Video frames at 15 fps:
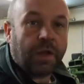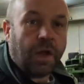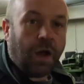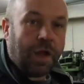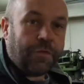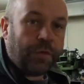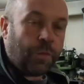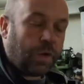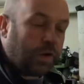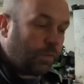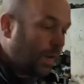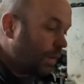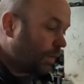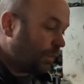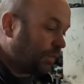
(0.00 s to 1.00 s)
Hi everyone and
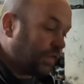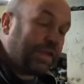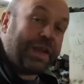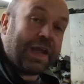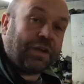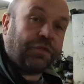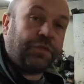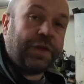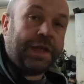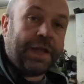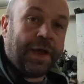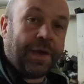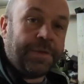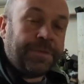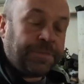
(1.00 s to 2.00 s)
welcome to the next
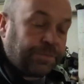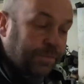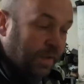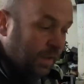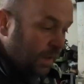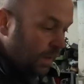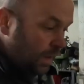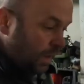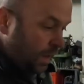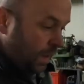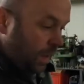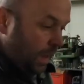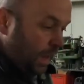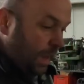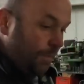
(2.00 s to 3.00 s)
video.
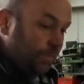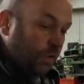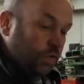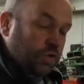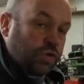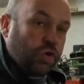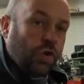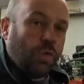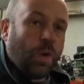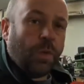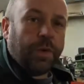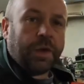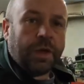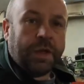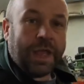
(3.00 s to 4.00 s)
I'm not sure what
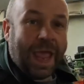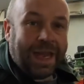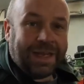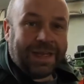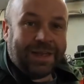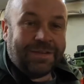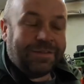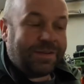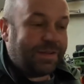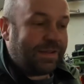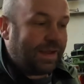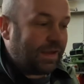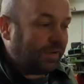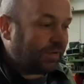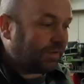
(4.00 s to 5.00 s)
we're going to edit into
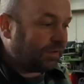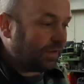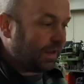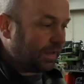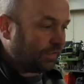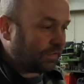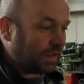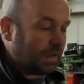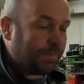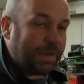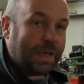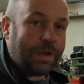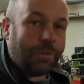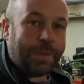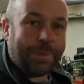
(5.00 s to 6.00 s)
this. It's going to be
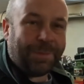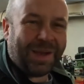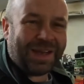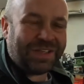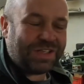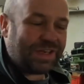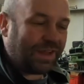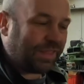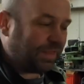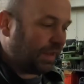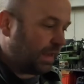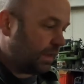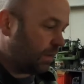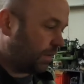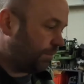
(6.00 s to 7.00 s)
a little bit patchy I
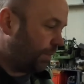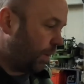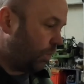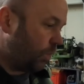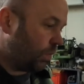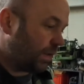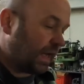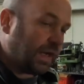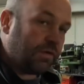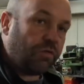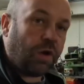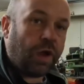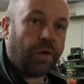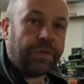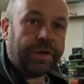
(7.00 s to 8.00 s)
think, but we'll get it
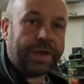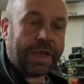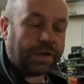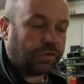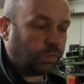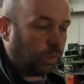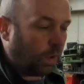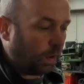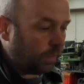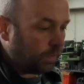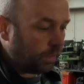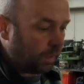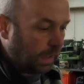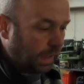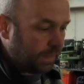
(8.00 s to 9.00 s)
right on the next
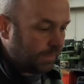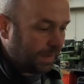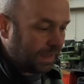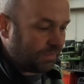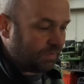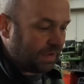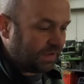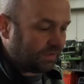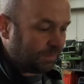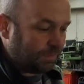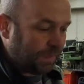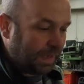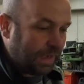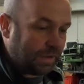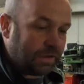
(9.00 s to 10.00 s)
one. The main reason
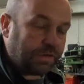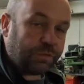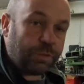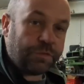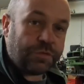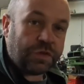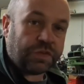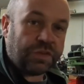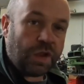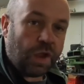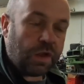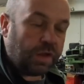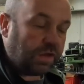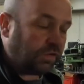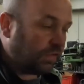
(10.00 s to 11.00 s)
being is we've just
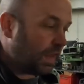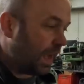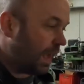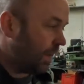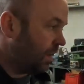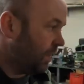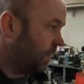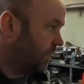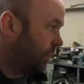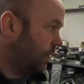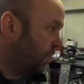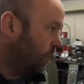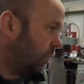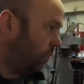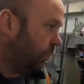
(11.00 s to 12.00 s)
noticed that
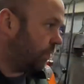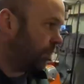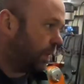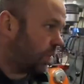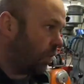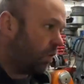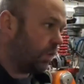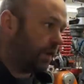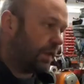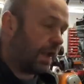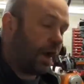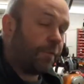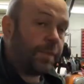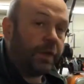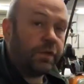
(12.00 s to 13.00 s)
all the recording
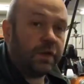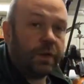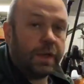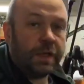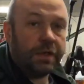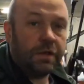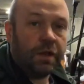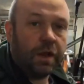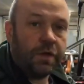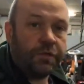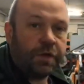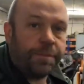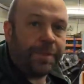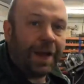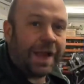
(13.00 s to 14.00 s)
that I've been doing over
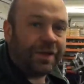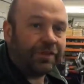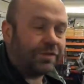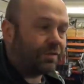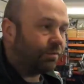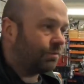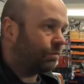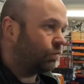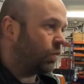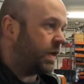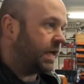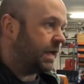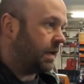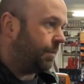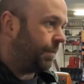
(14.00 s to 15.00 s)
the past
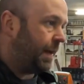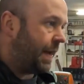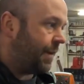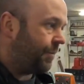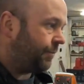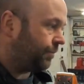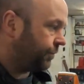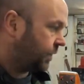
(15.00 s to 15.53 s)
week and a bit